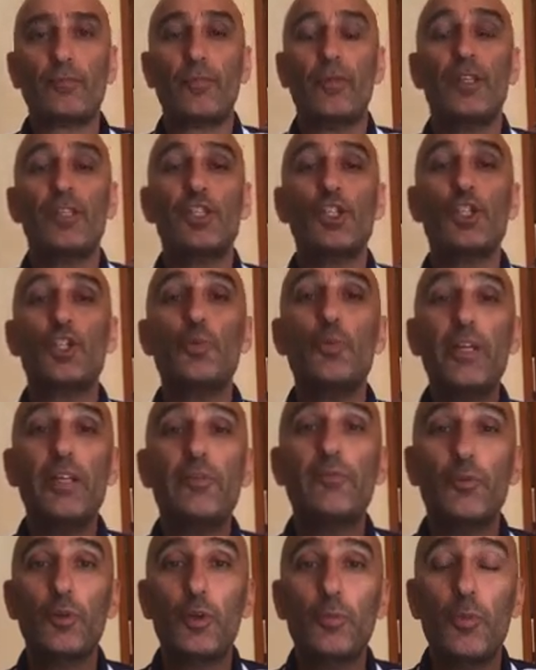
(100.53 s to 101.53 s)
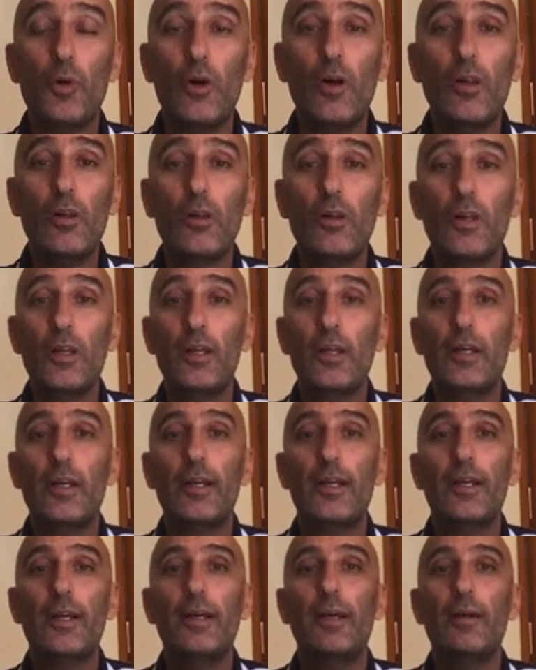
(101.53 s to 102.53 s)
Street football
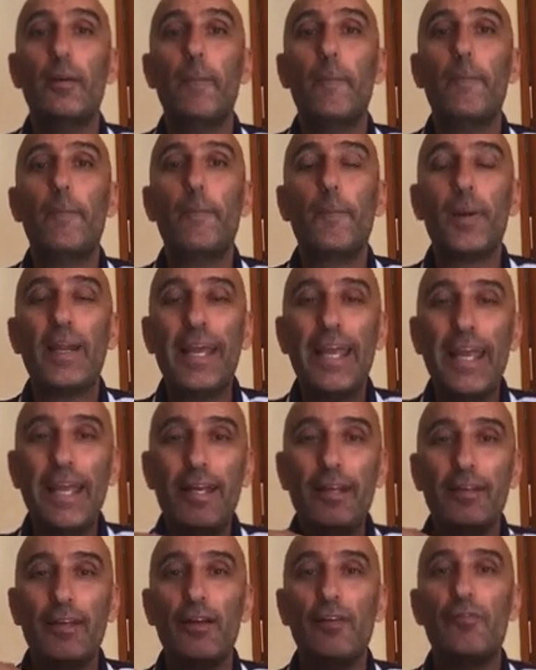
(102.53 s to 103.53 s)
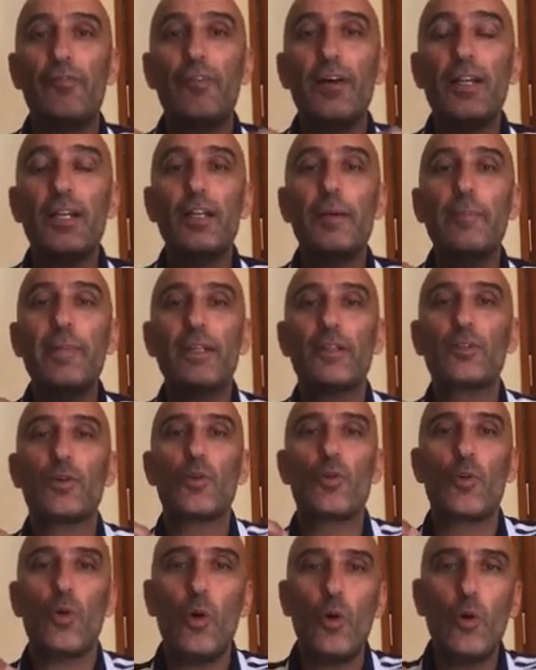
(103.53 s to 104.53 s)
played a fundamental
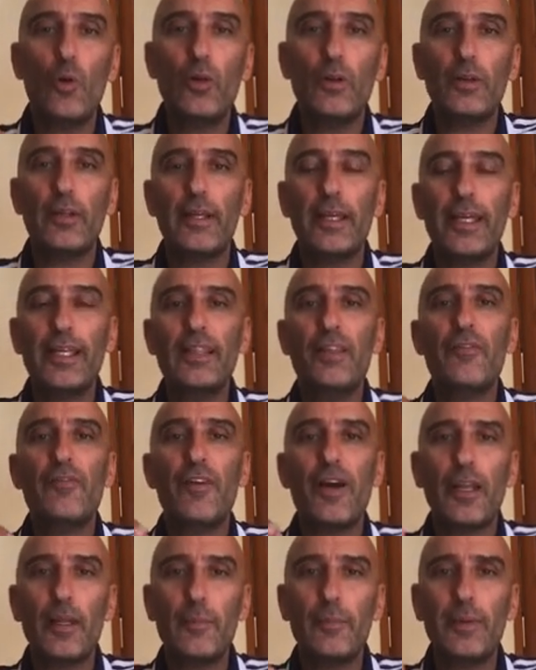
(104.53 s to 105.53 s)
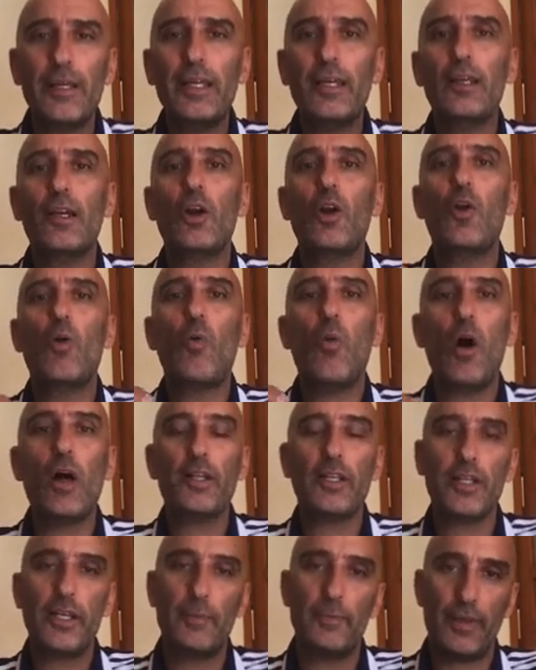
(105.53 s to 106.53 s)
role in developing
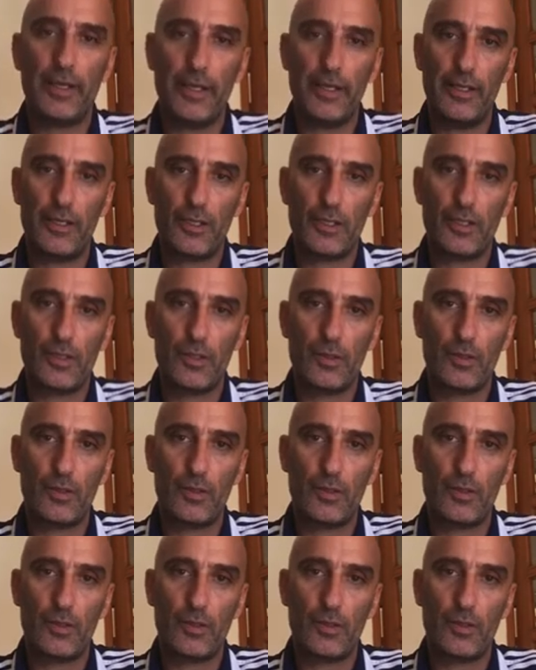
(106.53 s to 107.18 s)
quality players.